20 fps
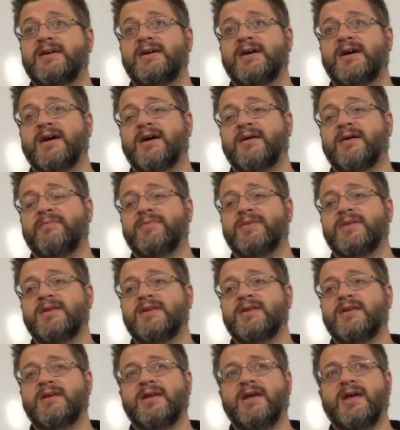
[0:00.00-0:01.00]

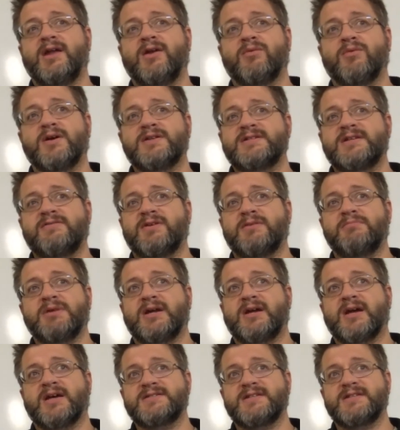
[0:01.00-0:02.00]
And it wasn't even
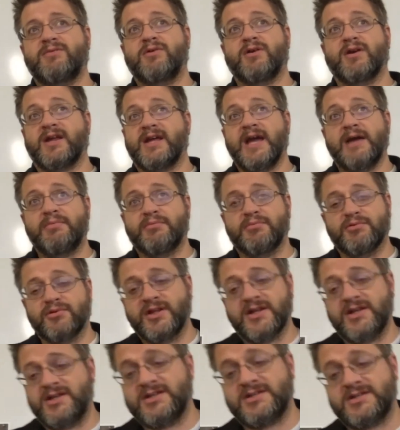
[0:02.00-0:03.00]
because they weren't capable;
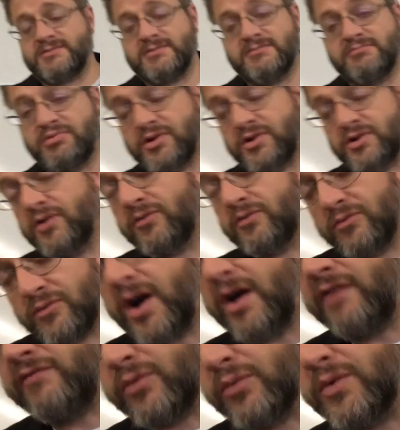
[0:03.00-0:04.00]
they just put it
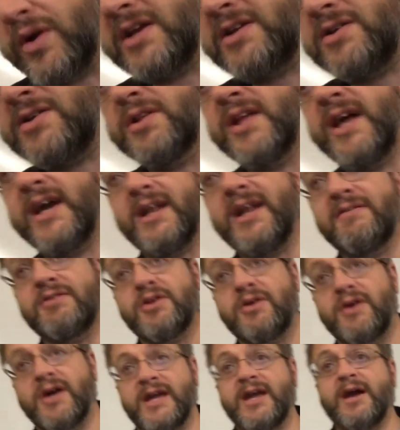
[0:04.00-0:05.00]
off way too late. Even
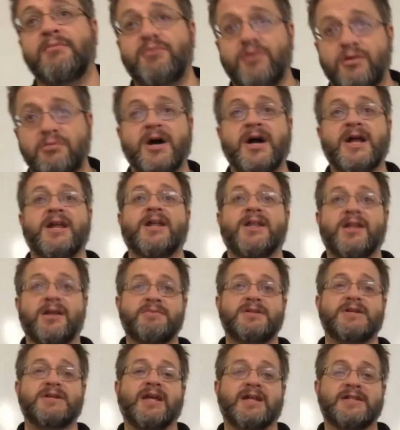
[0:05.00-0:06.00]
though I kept reminding them
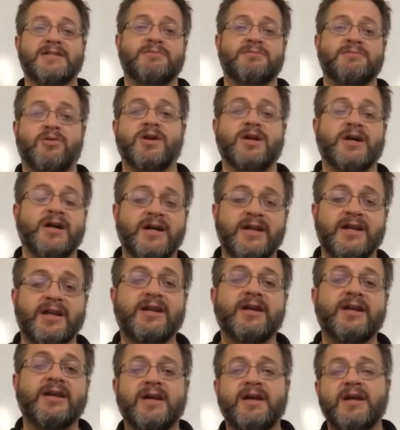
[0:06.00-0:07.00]
to get some more done and
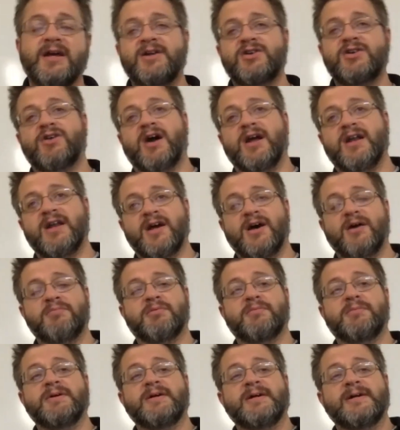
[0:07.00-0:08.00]
trying to help
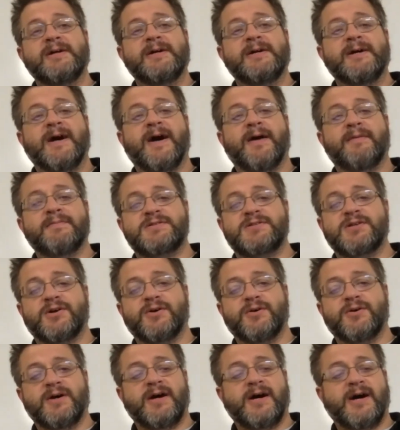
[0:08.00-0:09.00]
them.
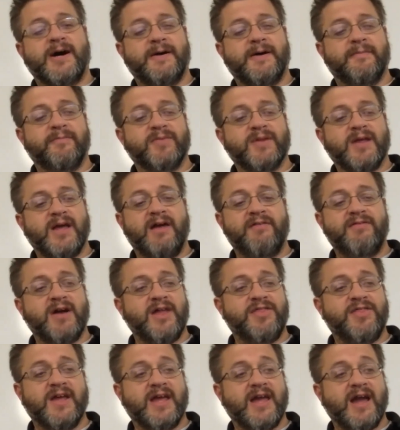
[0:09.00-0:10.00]
I
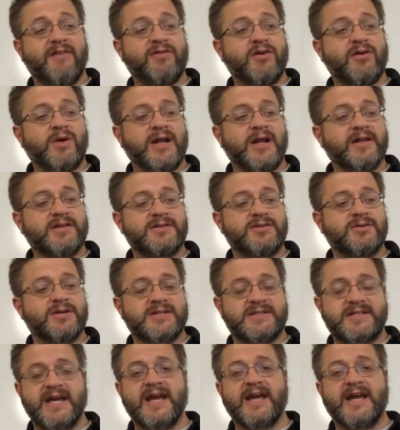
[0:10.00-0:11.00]
think everyone else who
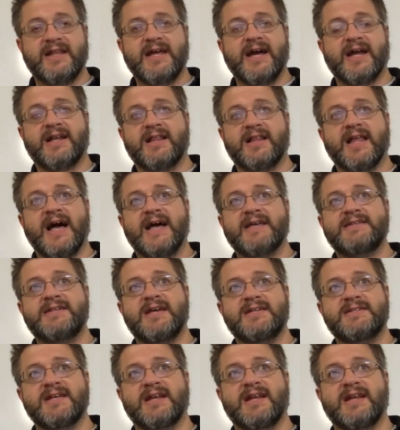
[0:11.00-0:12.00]
has taken that class
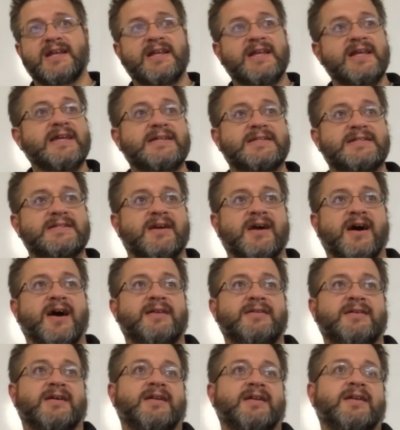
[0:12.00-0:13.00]
has at least
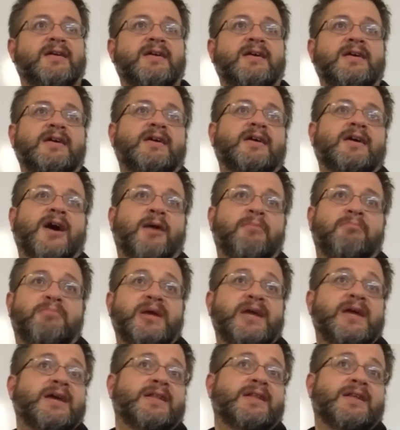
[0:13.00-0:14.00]
gotten a
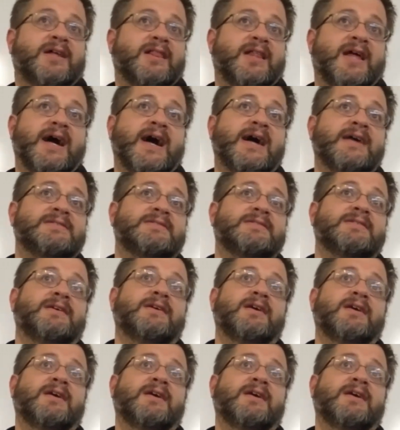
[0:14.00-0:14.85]
B in the class.